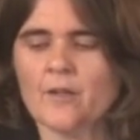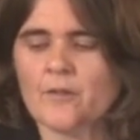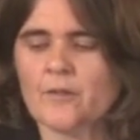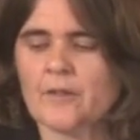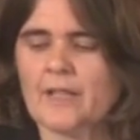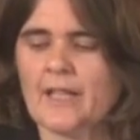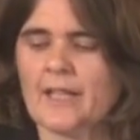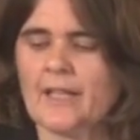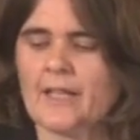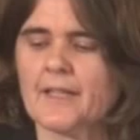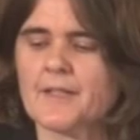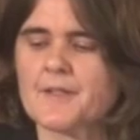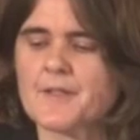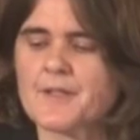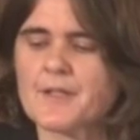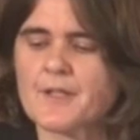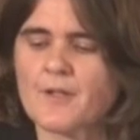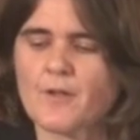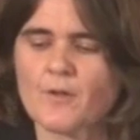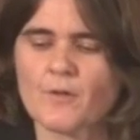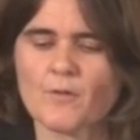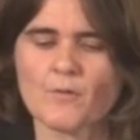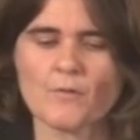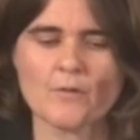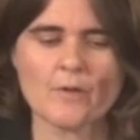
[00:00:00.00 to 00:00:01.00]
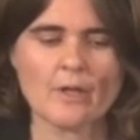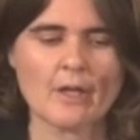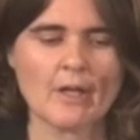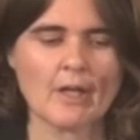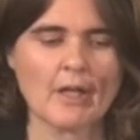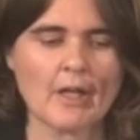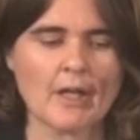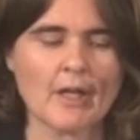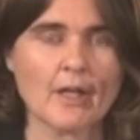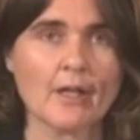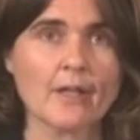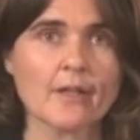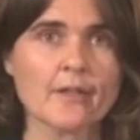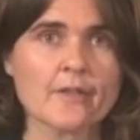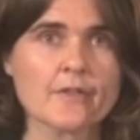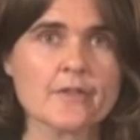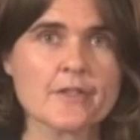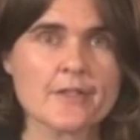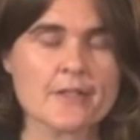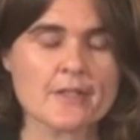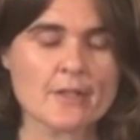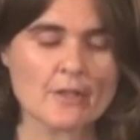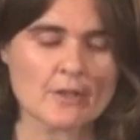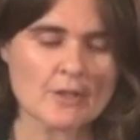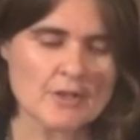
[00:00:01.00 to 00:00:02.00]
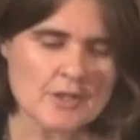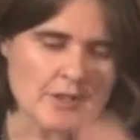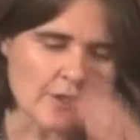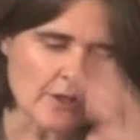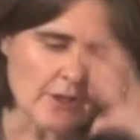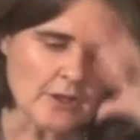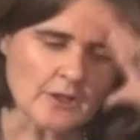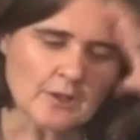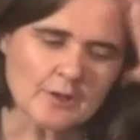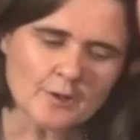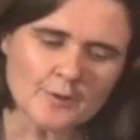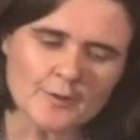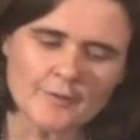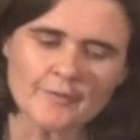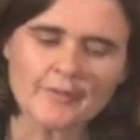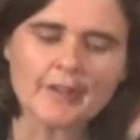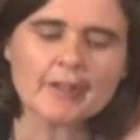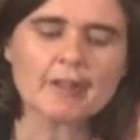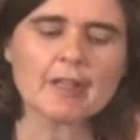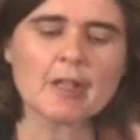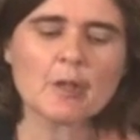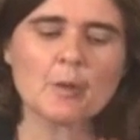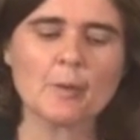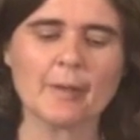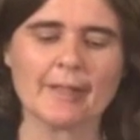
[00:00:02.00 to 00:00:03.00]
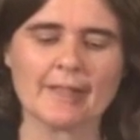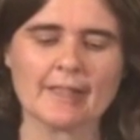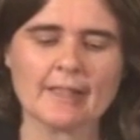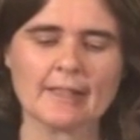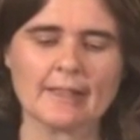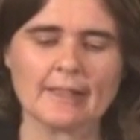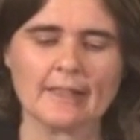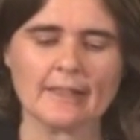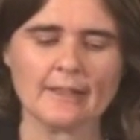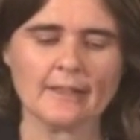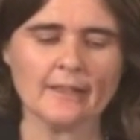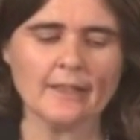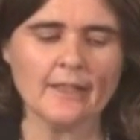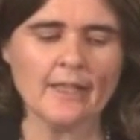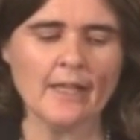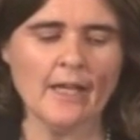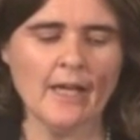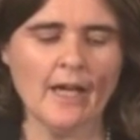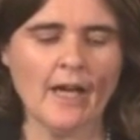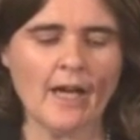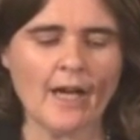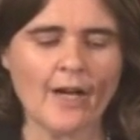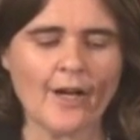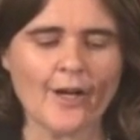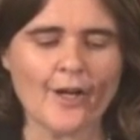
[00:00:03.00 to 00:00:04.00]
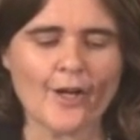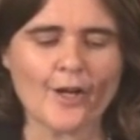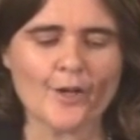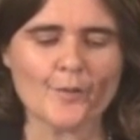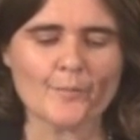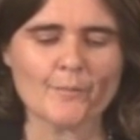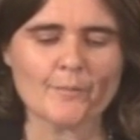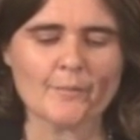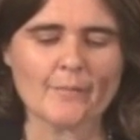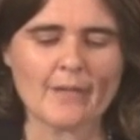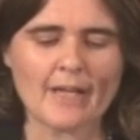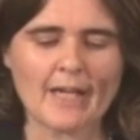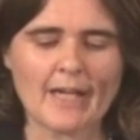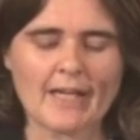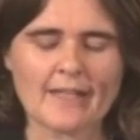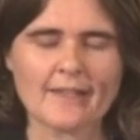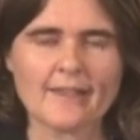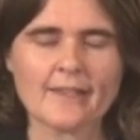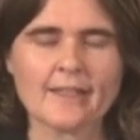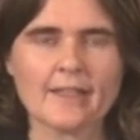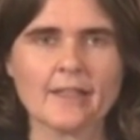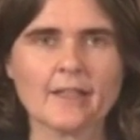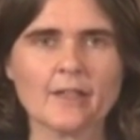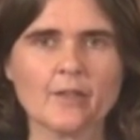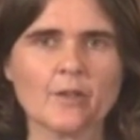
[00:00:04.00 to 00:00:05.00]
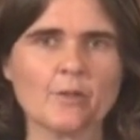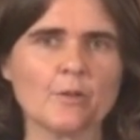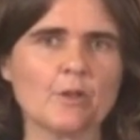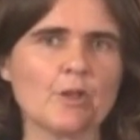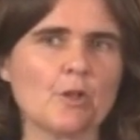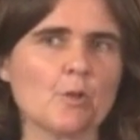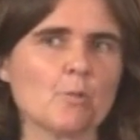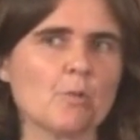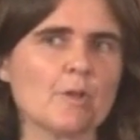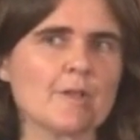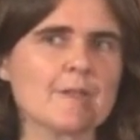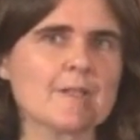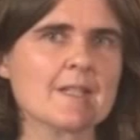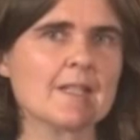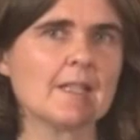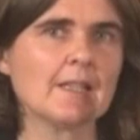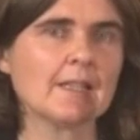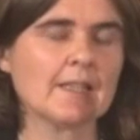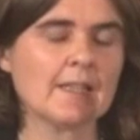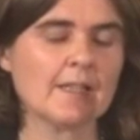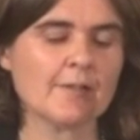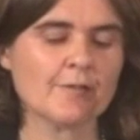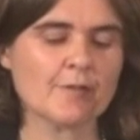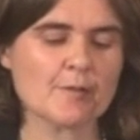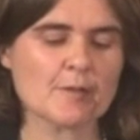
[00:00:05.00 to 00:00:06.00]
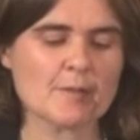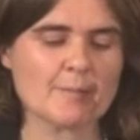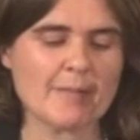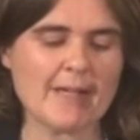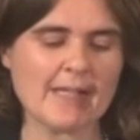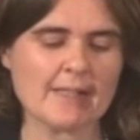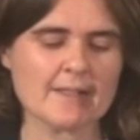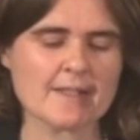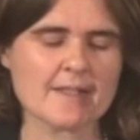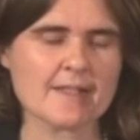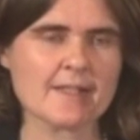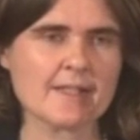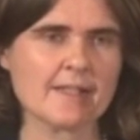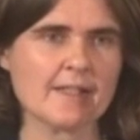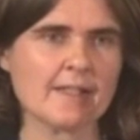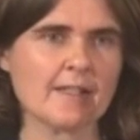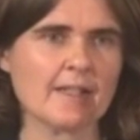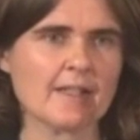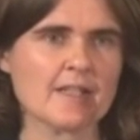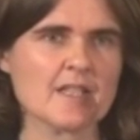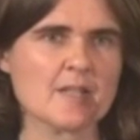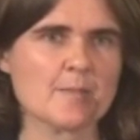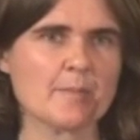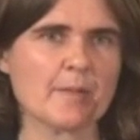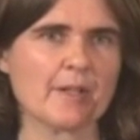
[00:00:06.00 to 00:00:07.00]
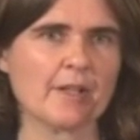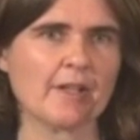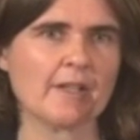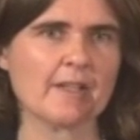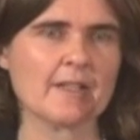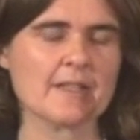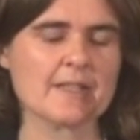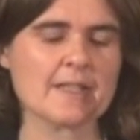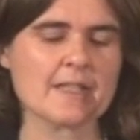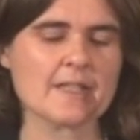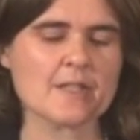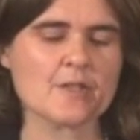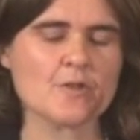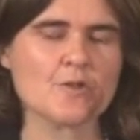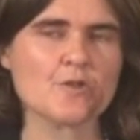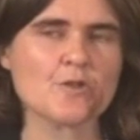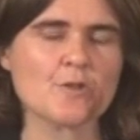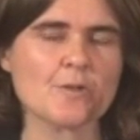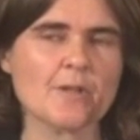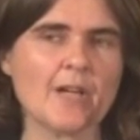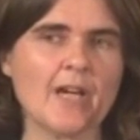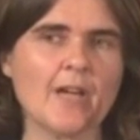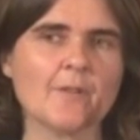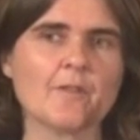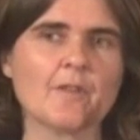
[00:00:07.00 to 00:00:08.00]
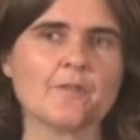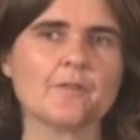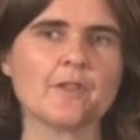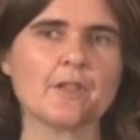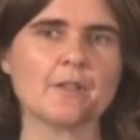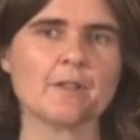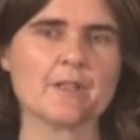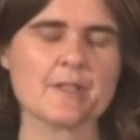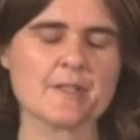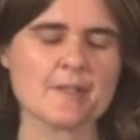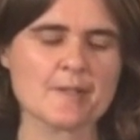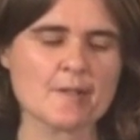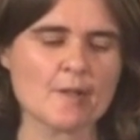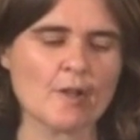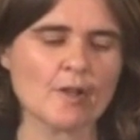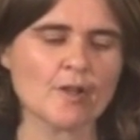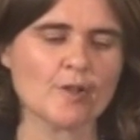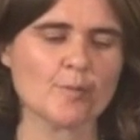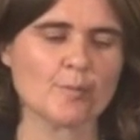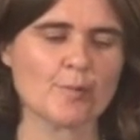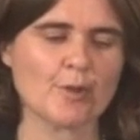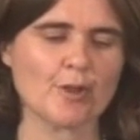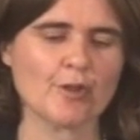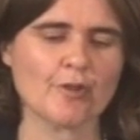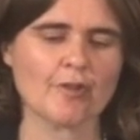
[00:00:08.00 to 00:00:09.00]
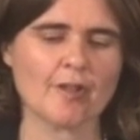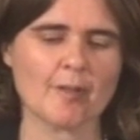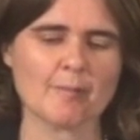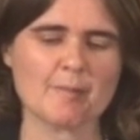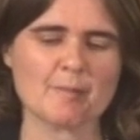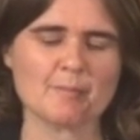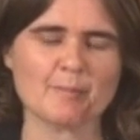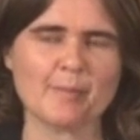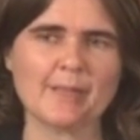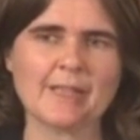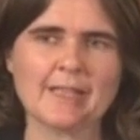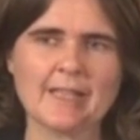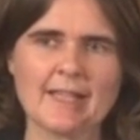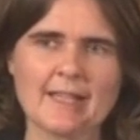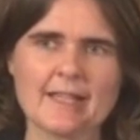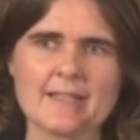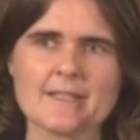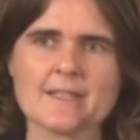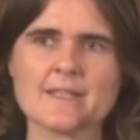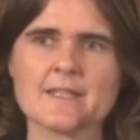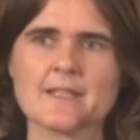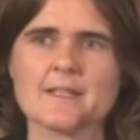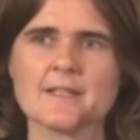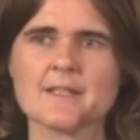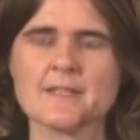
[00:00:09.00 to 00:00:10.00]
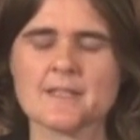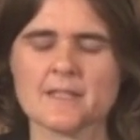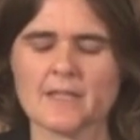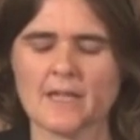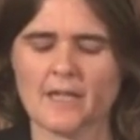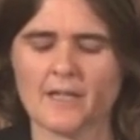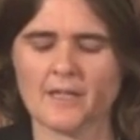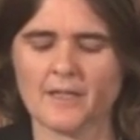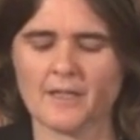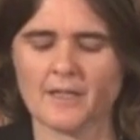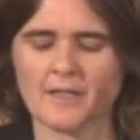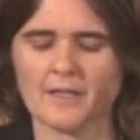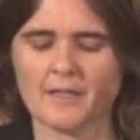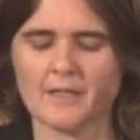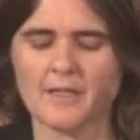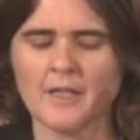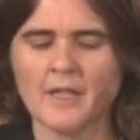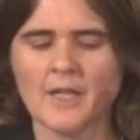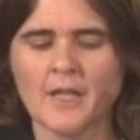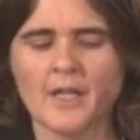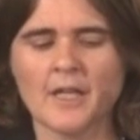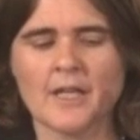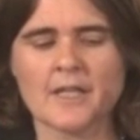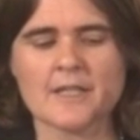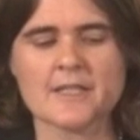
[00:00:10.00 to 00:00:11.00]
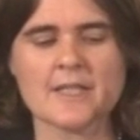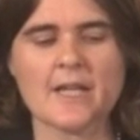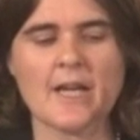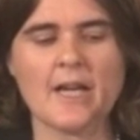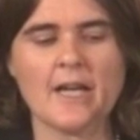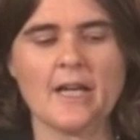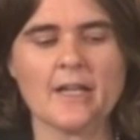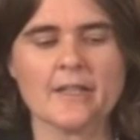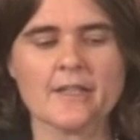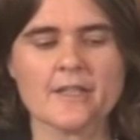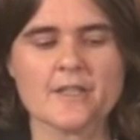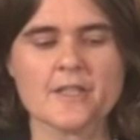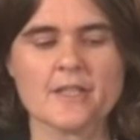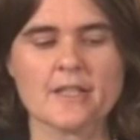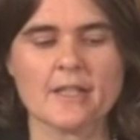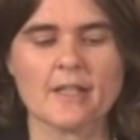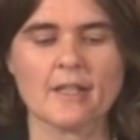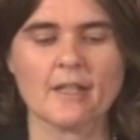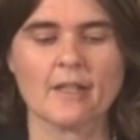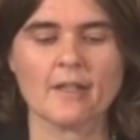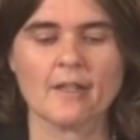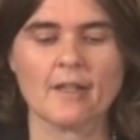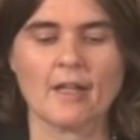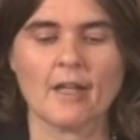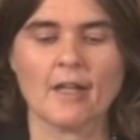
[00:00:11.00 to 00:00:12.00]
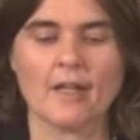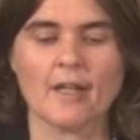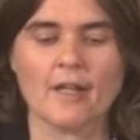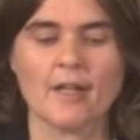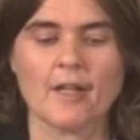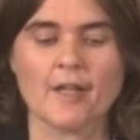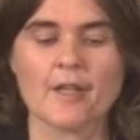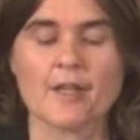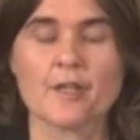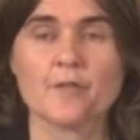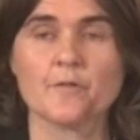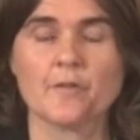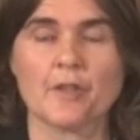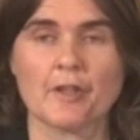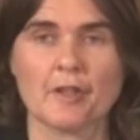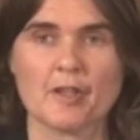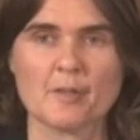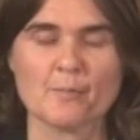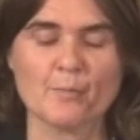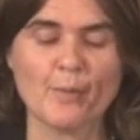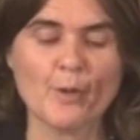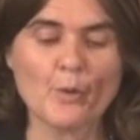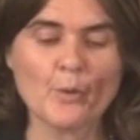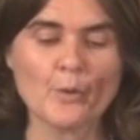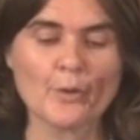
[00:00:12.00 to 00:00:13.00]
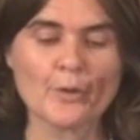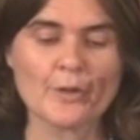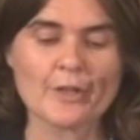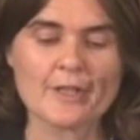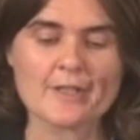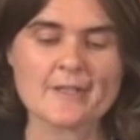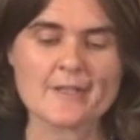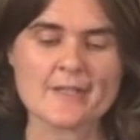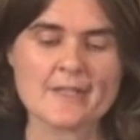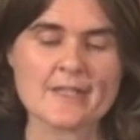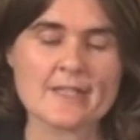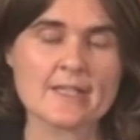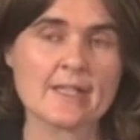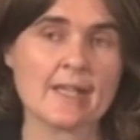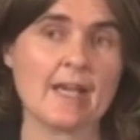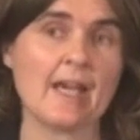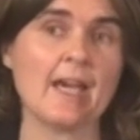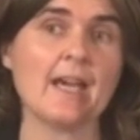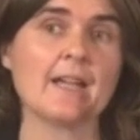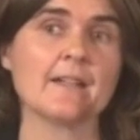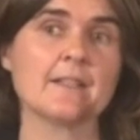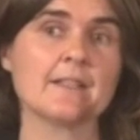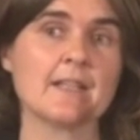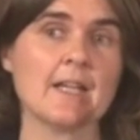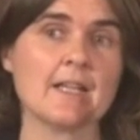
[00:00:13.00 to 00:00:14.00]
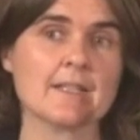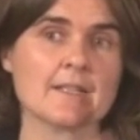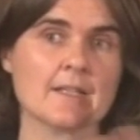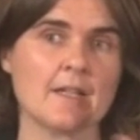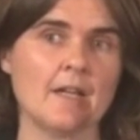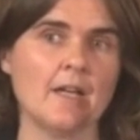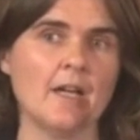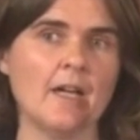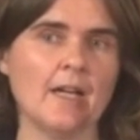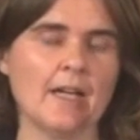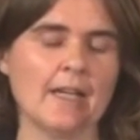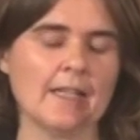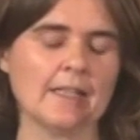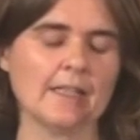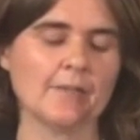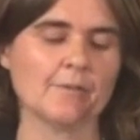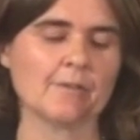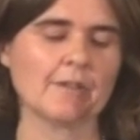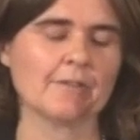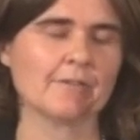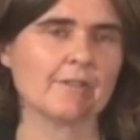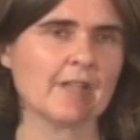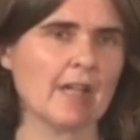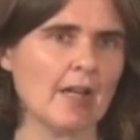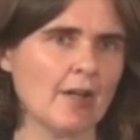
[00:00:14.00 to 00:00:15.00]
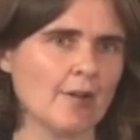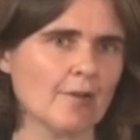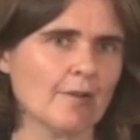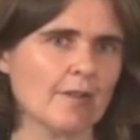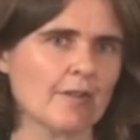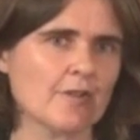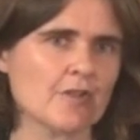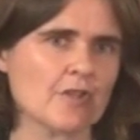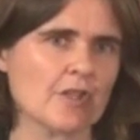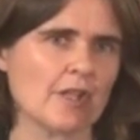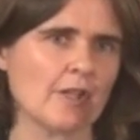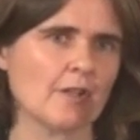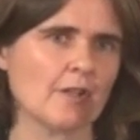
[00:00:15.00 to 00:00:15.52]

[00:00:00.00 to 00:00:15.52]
Okay, so just to conclude very quickly, I think what's clear from the Palestinian experience is you do have a very solid program in place. It's targeting the very poorest, and it has a high level of coverage,